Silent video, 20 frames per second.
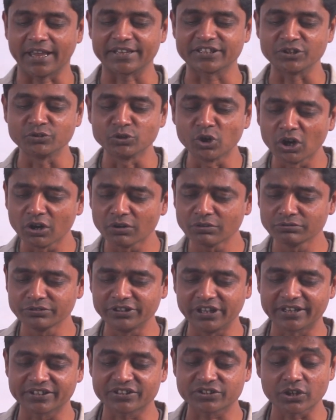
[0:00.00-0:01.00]
as you know, we
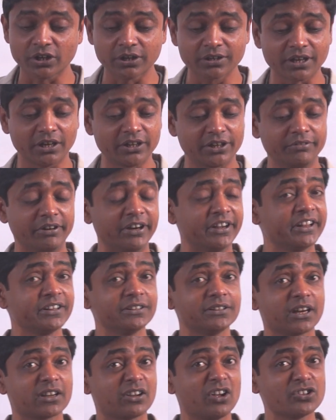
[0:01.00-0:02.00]
are still cultivating
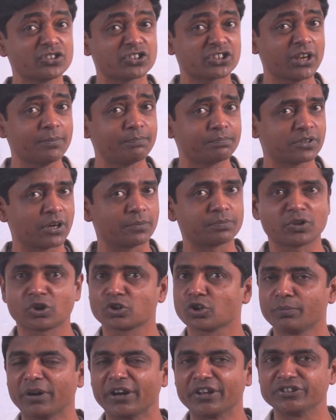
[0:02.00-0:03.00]
the concept of
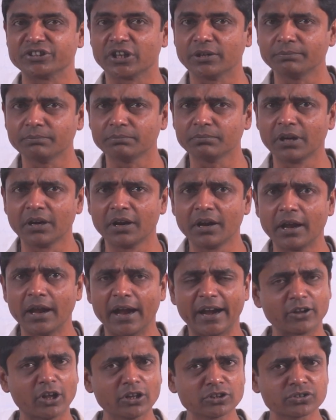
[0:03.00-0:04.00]
tautomerism,
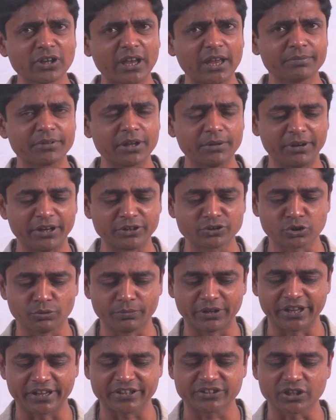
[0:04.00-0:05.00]
and also I have given so
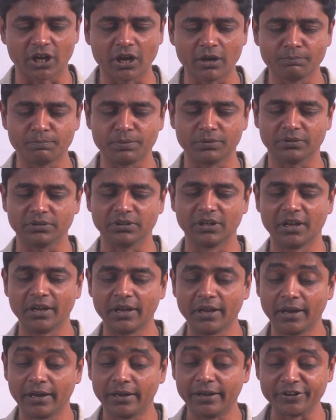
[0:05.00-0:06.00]
many examples.
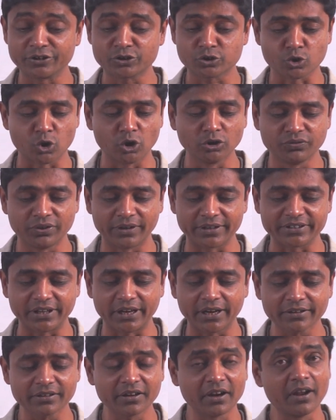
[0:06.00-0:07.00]
Let's roll
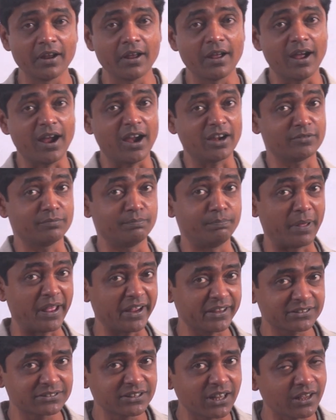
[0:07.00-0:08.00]
further and
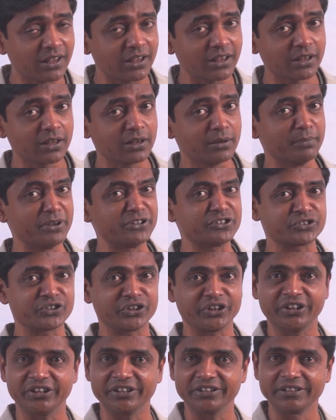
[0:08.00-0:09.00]
break the
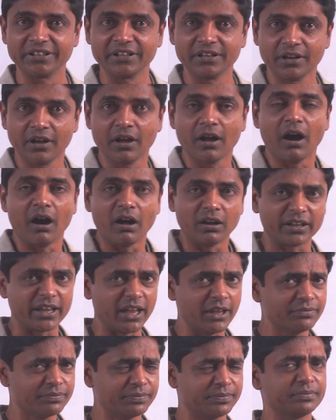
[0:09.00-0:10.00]
mystery. I'll
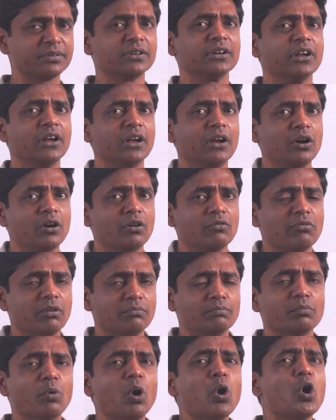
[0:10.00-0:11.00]
give
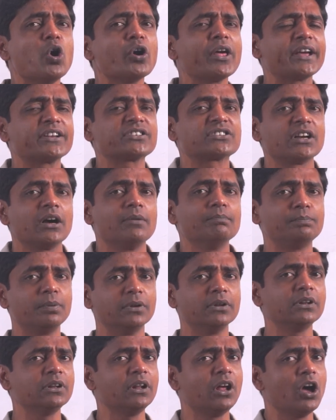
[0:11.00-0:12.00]
more
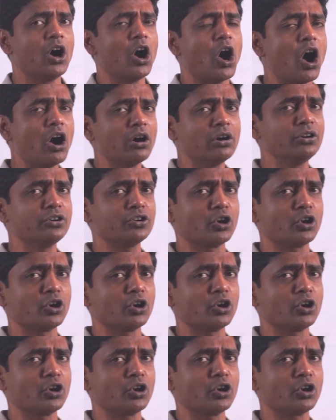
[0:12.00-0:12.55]
example on